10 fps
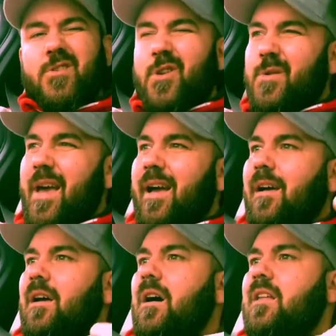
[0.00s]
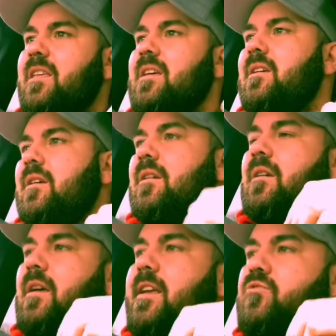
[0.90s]
So yeah, I think
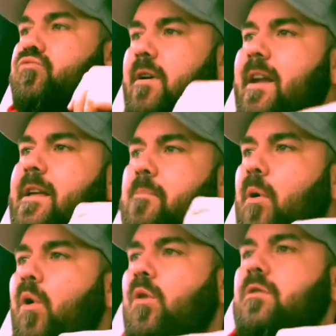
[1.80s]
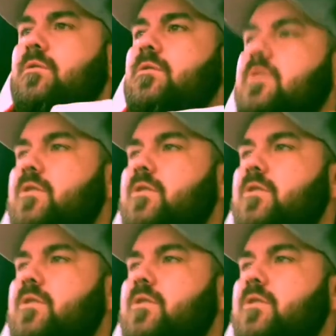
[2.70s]
it's really important